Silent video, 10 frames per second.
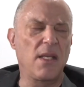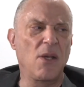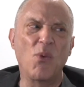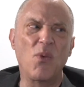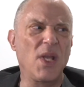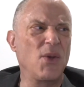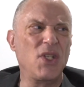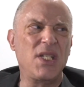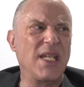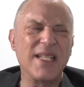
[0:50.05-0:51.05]

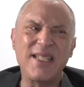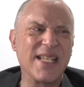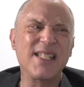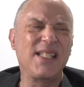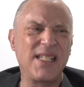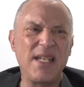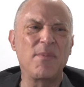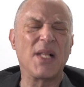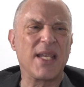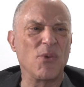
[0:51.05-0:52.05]
It doesn't
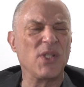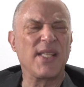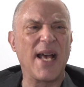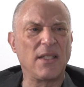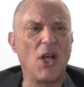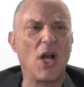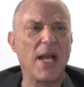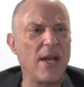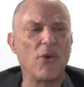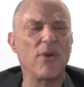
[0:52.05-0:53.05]
seem like it was that long.
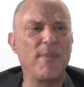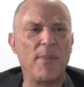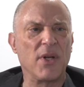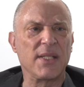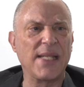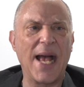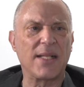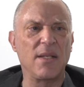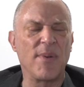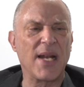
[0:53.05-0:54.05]
I don't remember
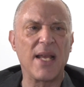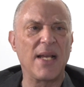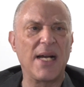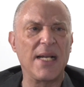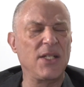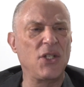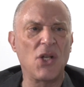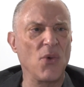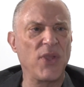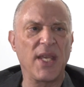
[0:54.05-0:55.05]
exactly, but I
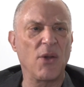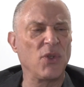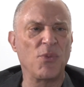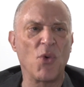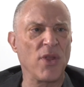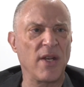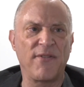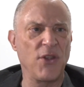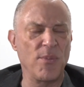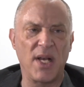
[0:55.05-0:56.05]
don't think it was more than a
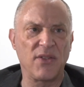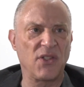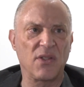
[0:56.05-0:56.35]
few months.